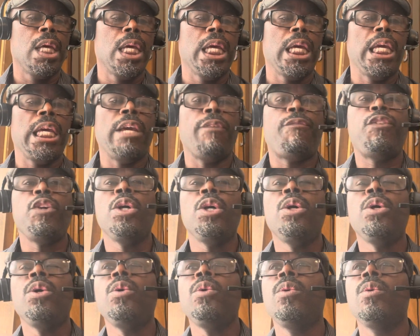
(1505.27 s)
If
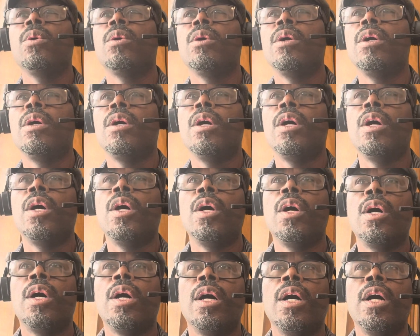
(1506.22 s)
you
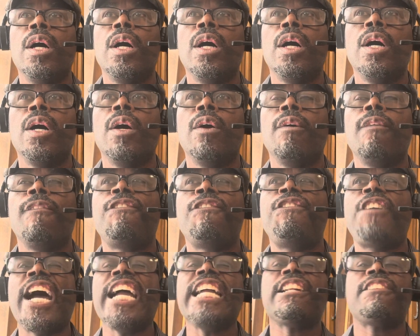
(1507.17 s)

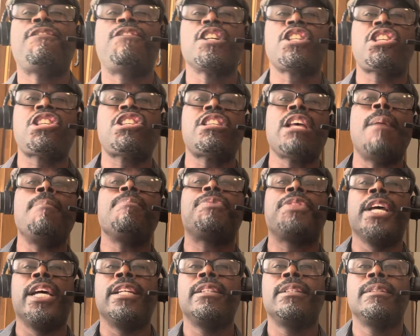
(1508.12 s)
fight for
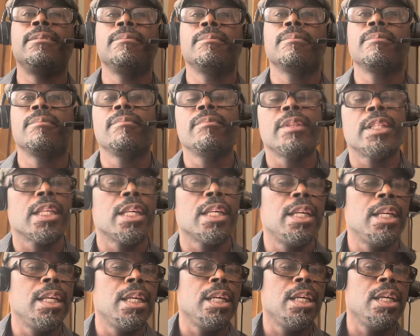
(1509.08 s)
something,
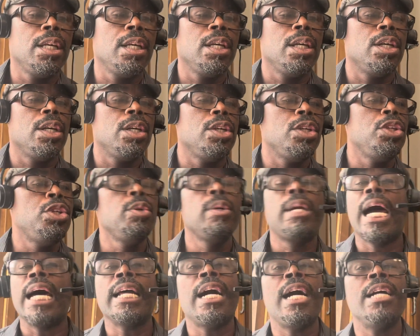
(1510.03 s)
you
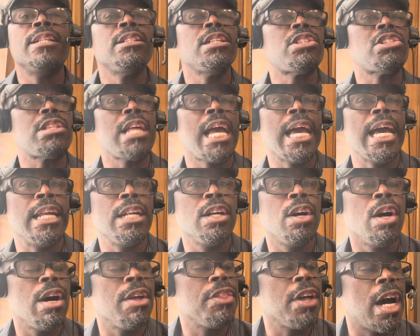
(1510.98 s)
got to understand
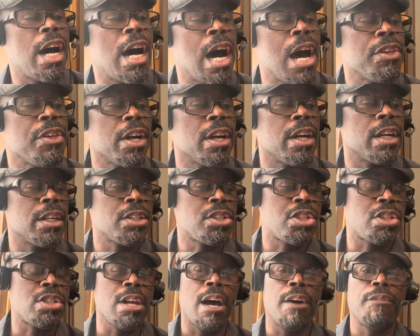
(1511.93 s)
all the other
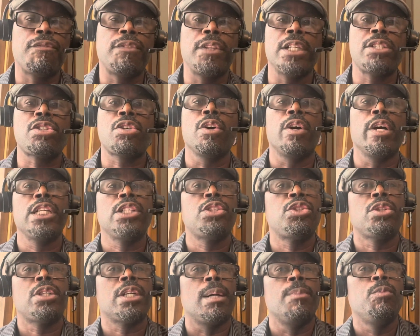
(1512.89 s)
stuff that's going
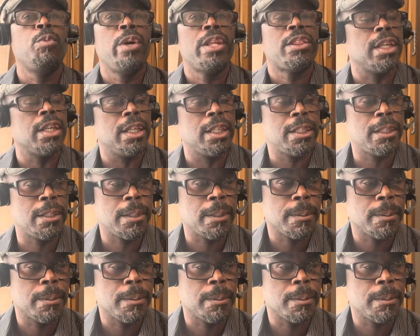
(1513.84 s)
to come with it.